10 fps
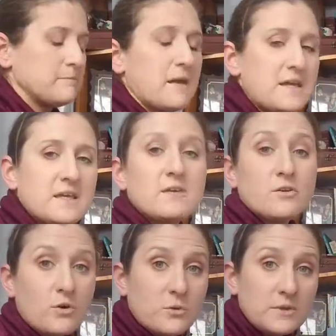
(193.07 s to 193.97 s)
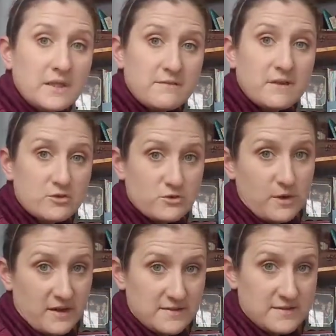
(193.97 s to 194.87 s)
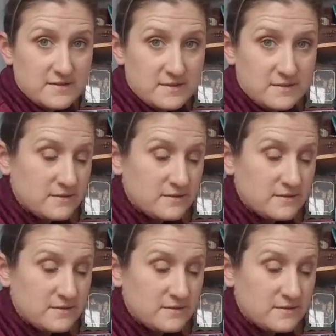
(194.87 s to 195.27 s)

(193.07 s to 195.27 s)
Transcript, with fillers: Making your own living trust.